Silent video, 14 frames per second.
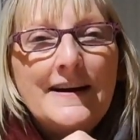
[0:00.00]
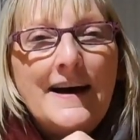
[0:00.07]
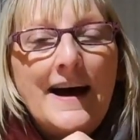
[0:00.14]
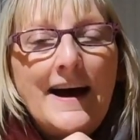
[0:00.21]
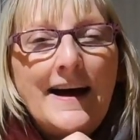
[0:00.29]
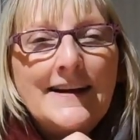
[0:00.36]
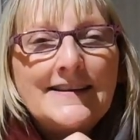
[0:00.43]

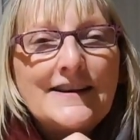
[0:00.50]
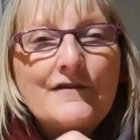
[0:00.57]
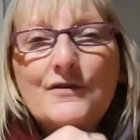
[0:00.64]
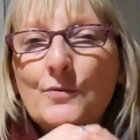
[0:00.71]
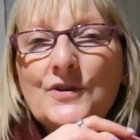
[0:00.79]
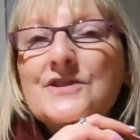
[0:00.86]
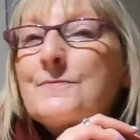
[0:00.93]
and if
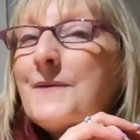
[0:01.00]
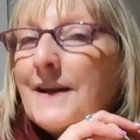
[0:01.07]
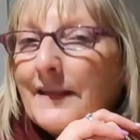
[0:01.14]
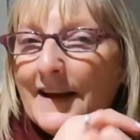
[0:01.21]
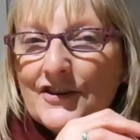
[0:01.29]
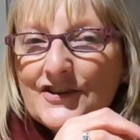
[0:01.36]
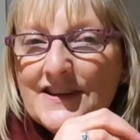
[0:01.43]
you want to be
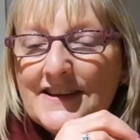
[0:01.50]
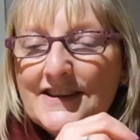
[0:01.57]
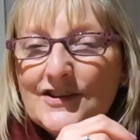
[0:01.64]
alerted